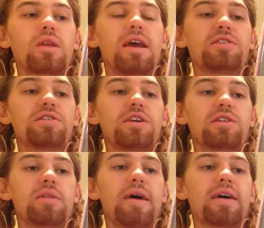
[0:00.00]
as it says
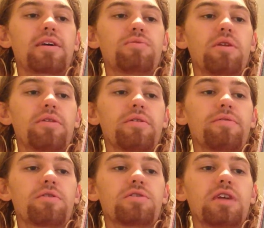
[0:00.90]
on the back, it's one of the
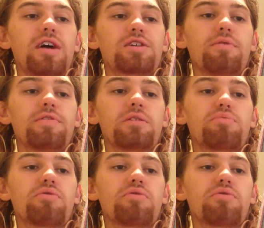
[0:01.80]
first slasher movies to